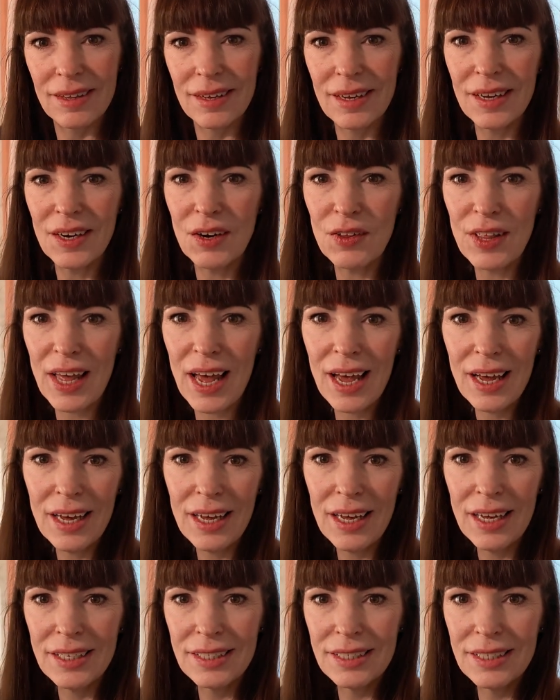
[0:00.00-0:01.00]
You know, the
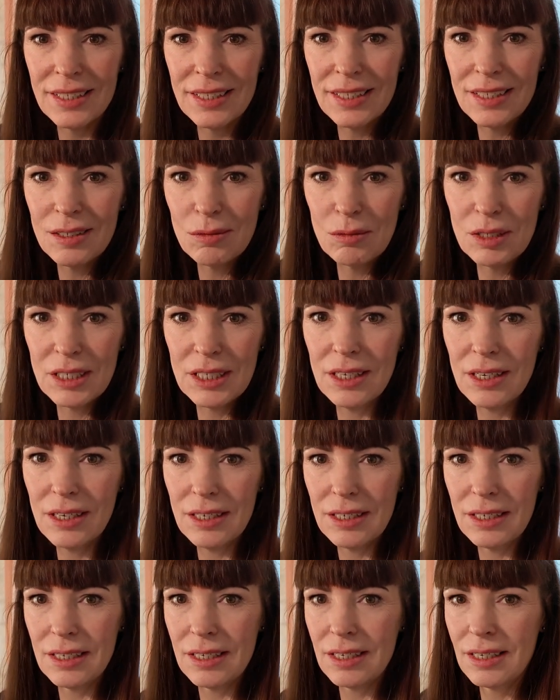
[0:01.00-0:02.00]
hanging system is
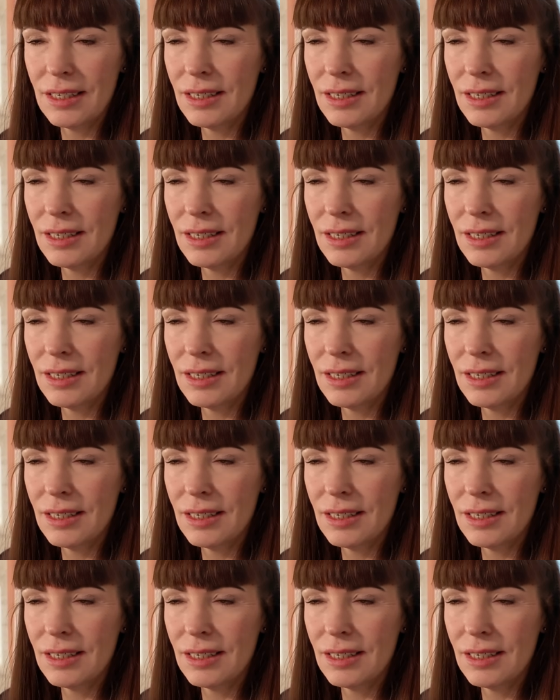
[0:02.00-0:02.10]
not